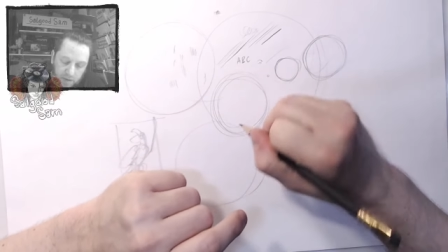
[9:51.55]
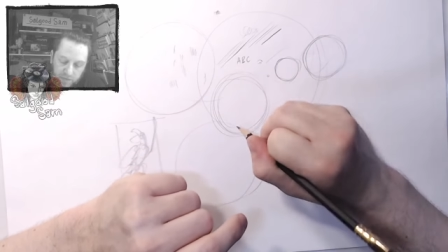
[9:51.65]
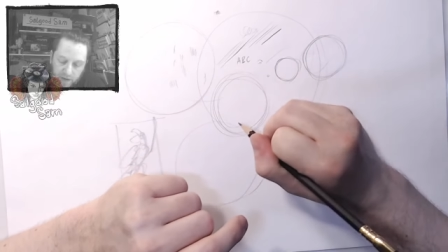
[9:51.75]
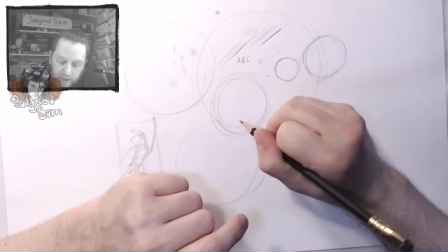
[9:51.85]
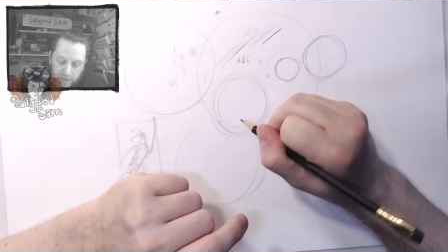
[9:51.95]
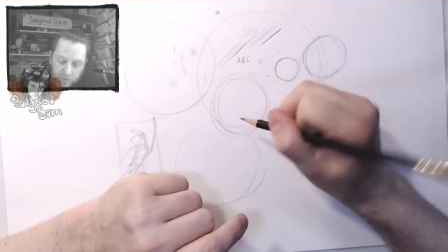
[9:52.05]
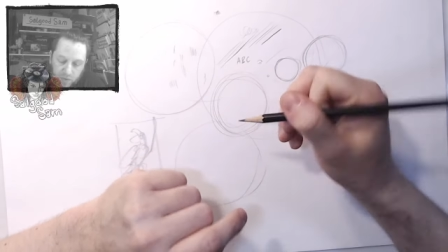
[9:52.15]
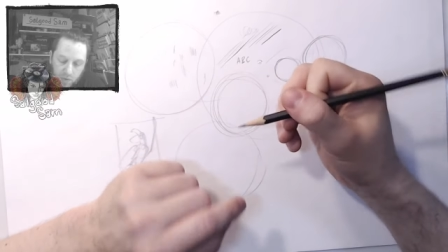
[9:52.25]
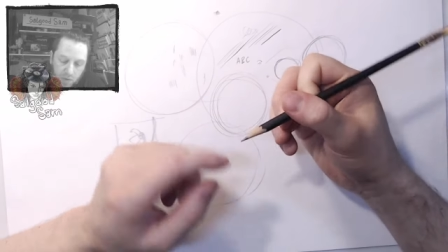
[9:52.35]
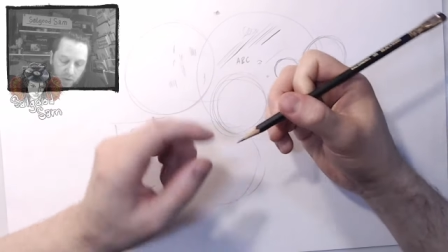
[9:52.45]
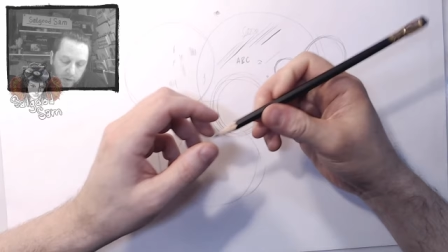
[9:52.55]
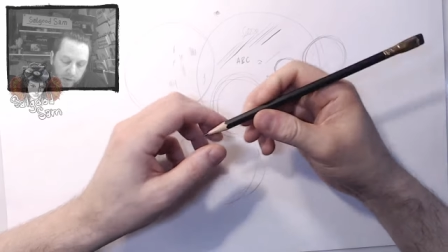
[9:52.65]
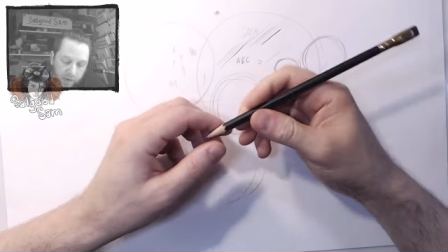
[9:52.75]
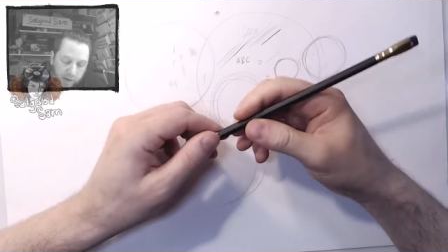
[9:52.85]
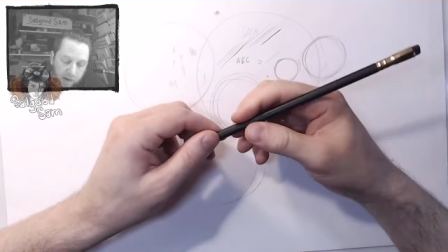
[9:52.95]
of fine control.
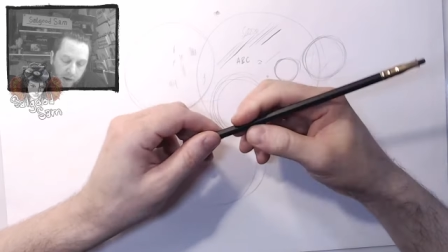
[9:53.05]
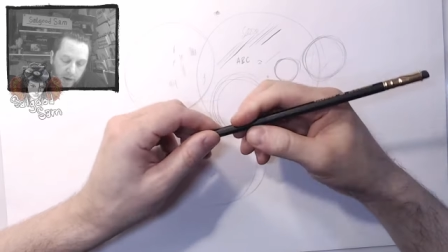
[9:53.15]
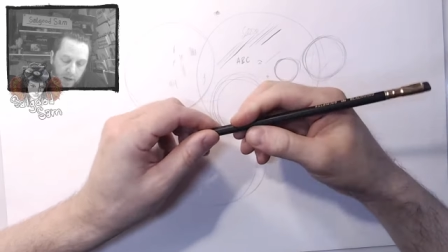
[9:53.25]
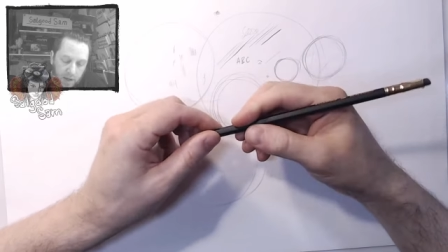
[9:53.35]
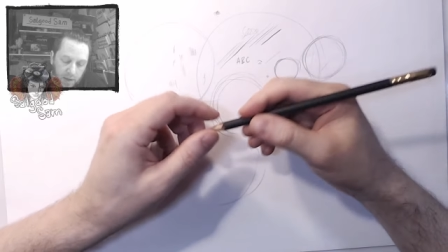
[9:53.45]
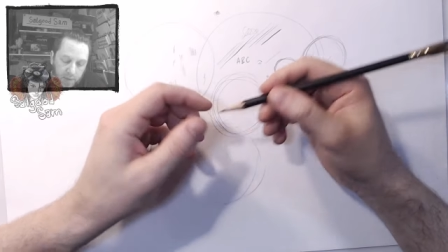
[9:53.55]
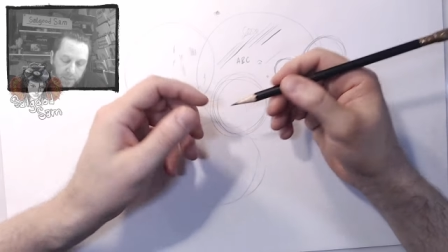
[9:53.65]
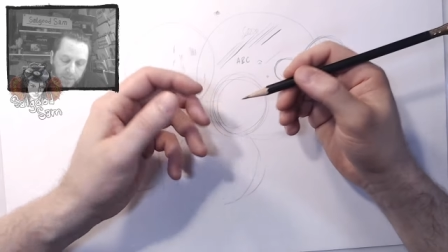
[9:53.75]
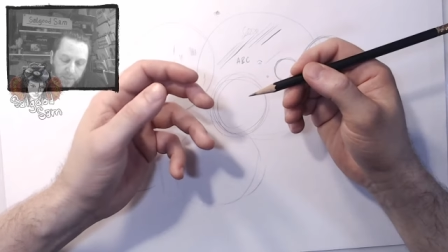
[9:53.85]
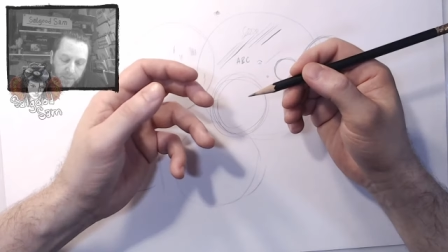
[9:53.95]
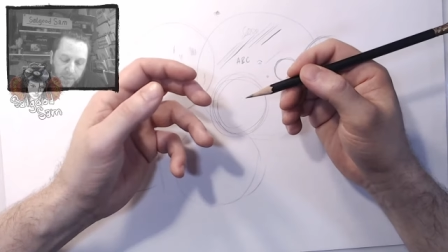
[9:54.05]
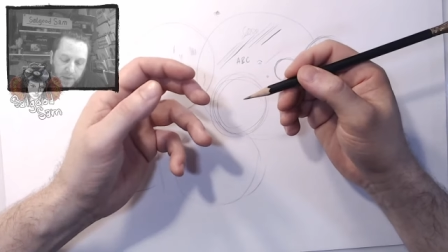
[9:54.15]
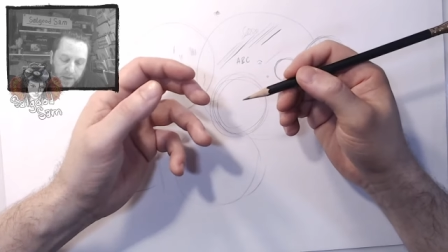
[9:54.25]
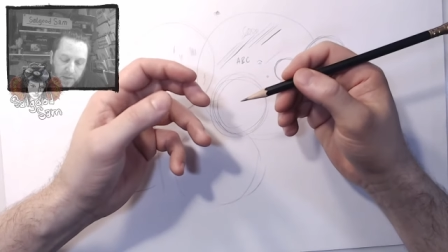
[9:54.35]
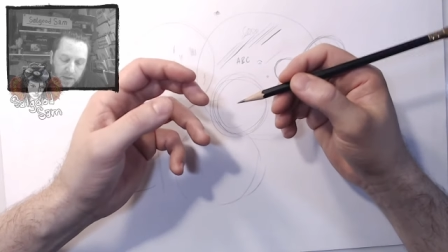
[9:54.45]
Um,
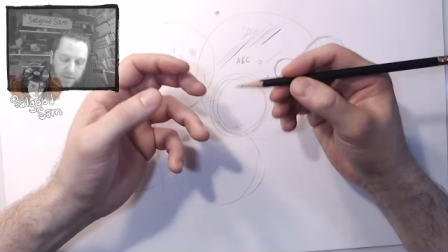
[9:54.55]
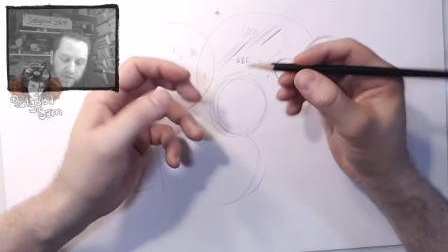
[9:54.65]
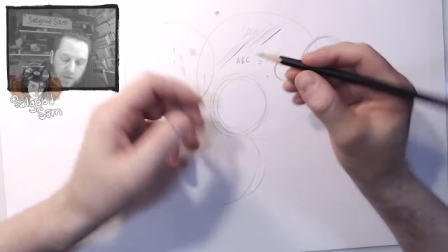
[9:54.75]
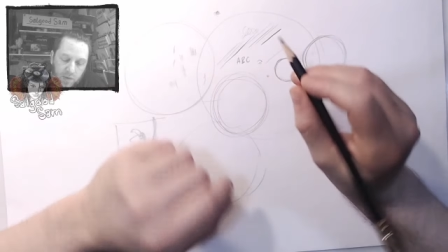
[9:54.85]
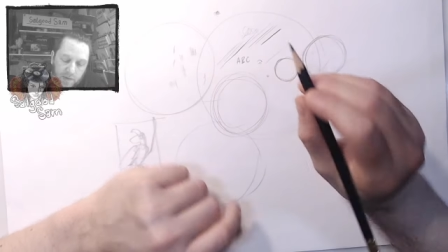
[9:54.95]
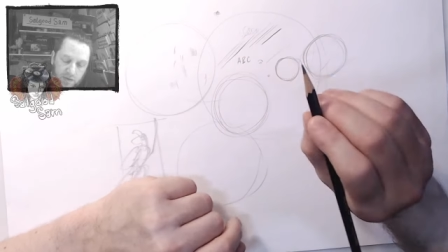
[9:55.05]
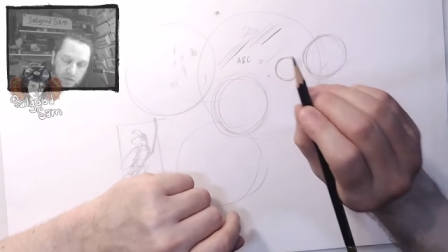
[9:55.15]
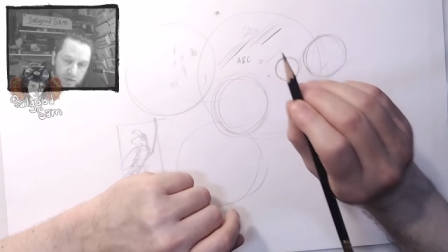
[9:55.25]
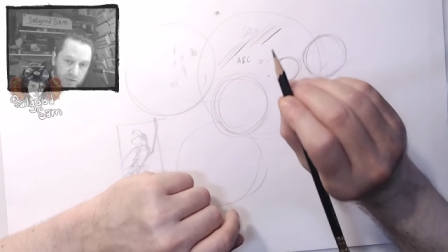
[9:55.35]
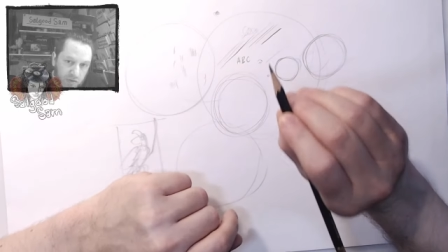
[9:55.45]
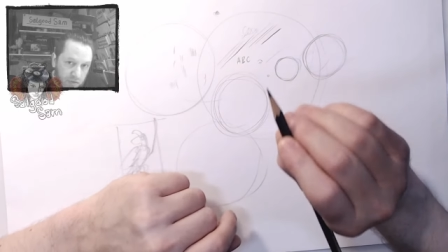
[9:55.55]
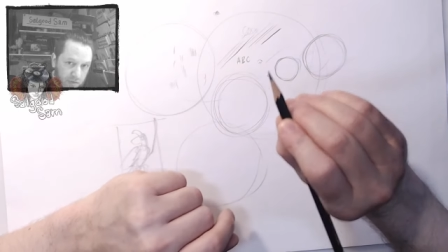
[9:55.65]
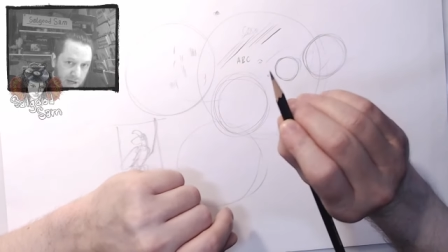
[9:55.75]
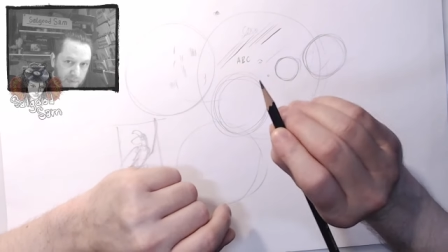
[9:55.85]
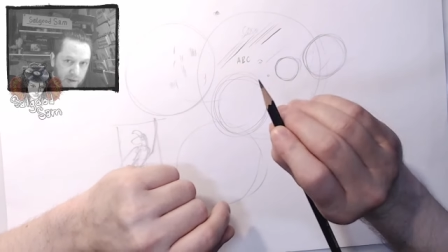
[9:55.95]
but even if you have a traditional
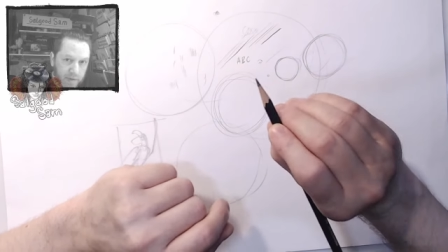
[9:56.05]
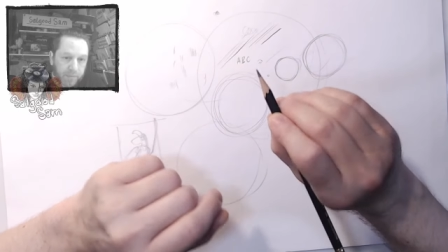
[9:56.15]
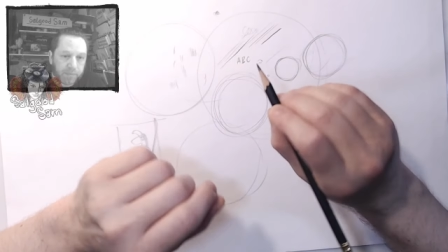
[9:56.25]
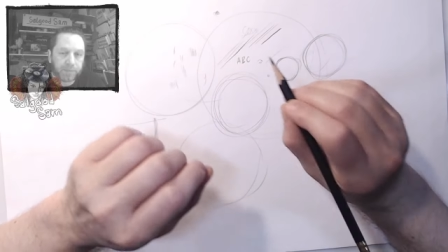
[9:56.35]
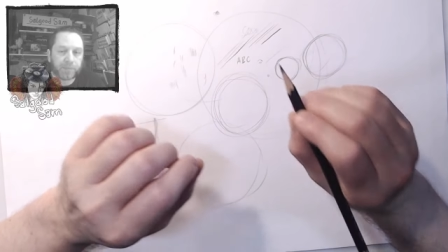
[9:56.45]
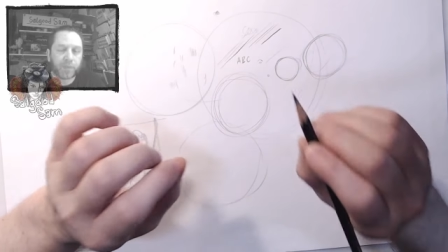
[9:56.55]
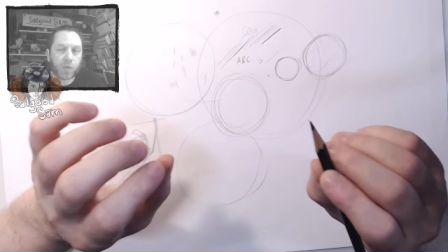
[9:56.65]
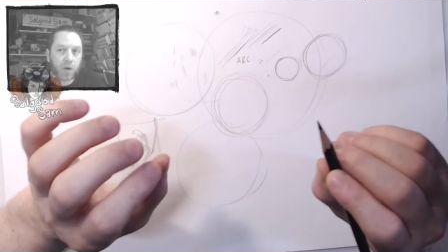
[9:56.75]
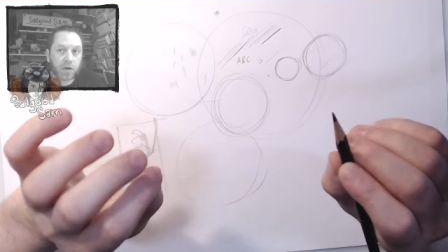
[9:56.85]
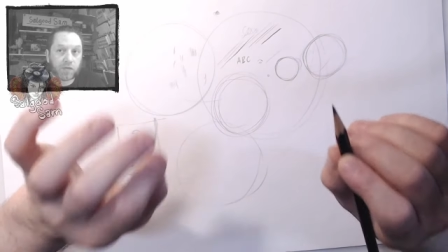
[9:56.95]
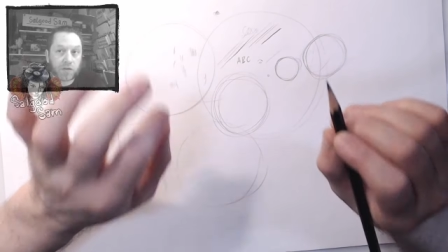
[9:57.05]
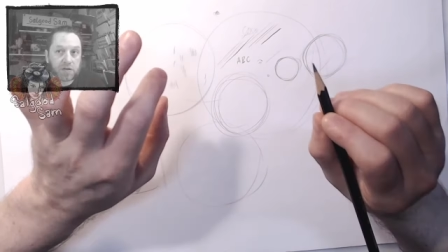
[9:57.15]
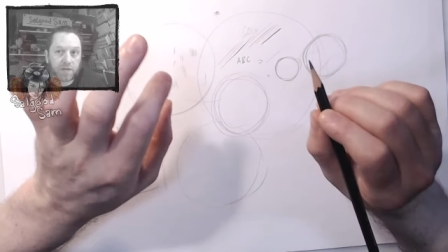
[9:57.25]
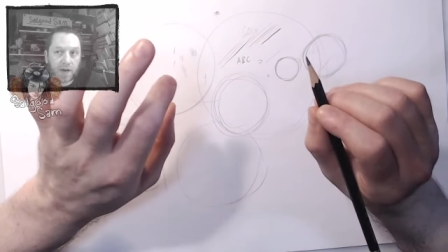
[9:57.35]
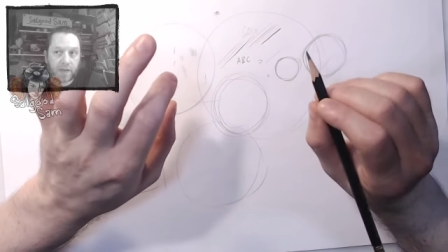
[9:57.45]
tripod, you want to
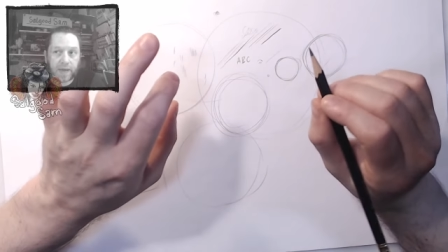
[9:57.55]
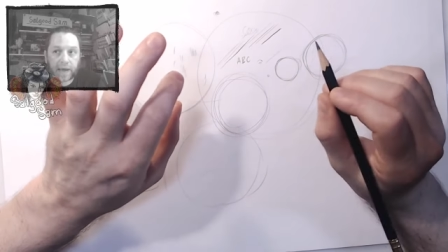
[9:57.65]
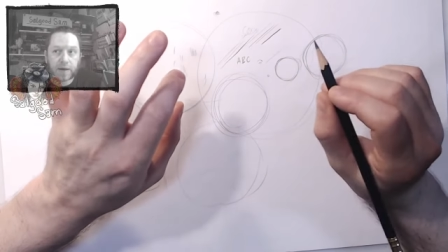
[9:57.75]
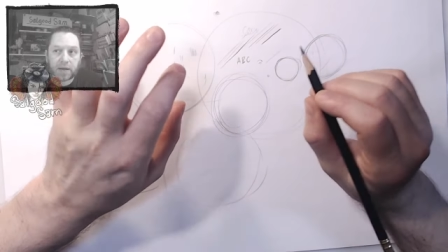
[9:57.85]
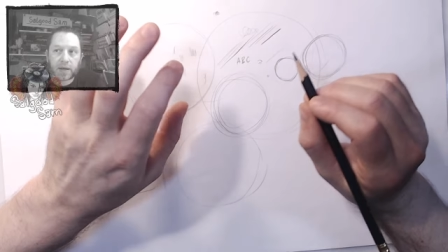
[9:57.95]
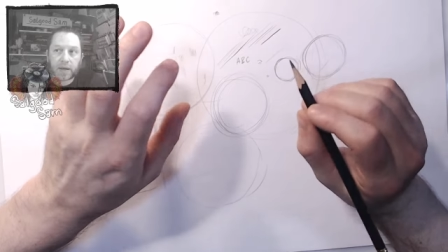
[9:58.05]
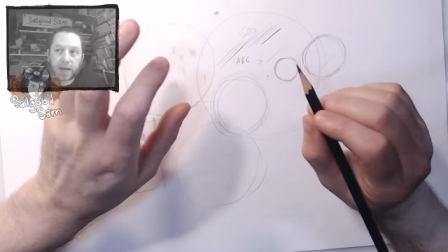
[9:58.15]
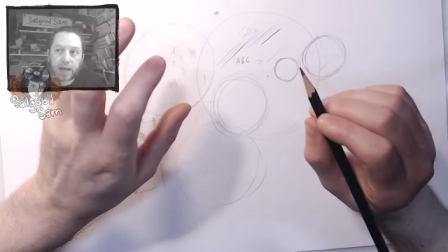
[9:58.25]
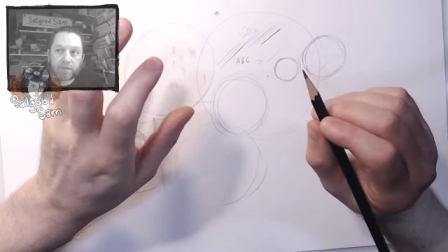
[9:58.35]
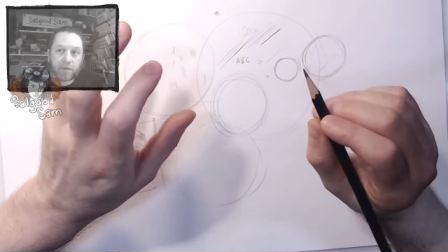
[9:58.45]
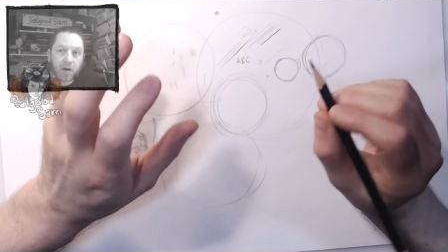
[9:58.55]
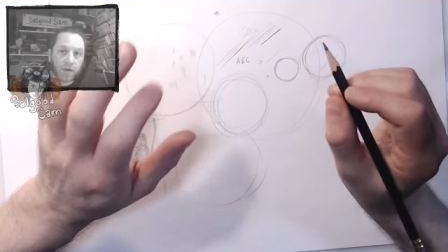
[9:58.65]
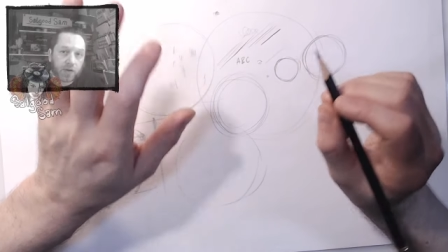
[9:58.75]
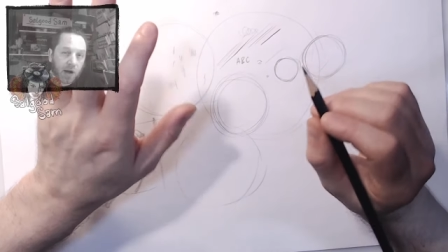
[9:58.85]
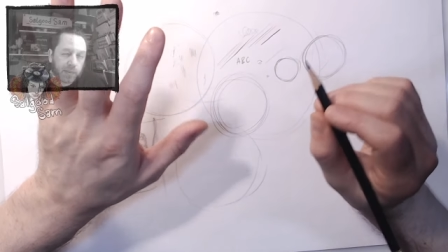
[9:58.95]
diversify that and have
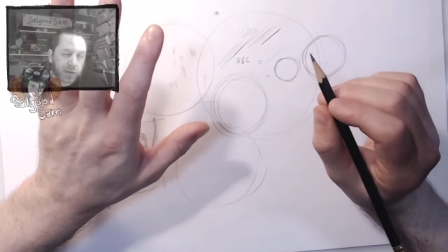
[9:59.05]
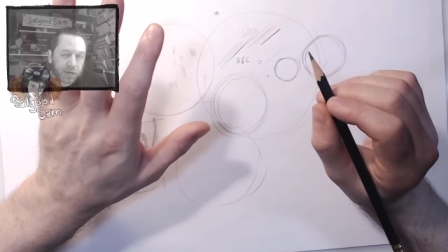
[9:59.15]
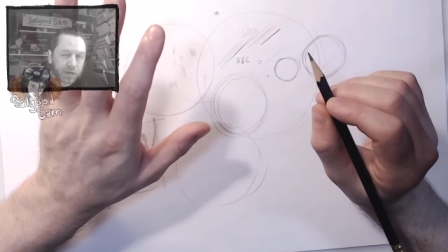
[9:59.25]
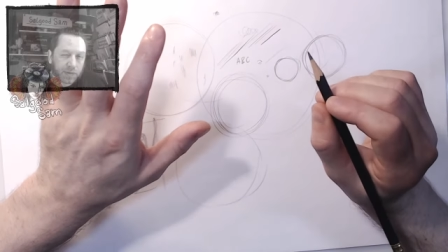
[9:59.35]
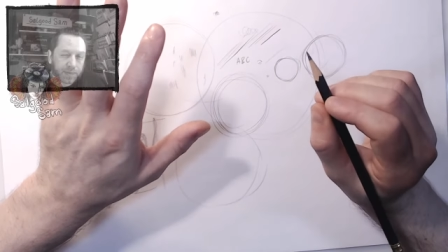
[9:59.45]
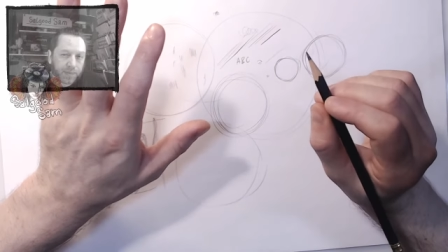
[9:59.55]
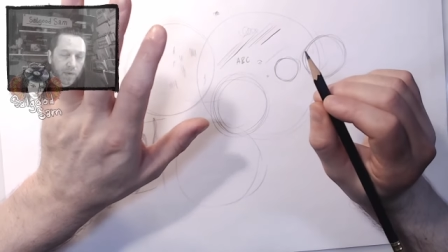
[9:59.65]
other options.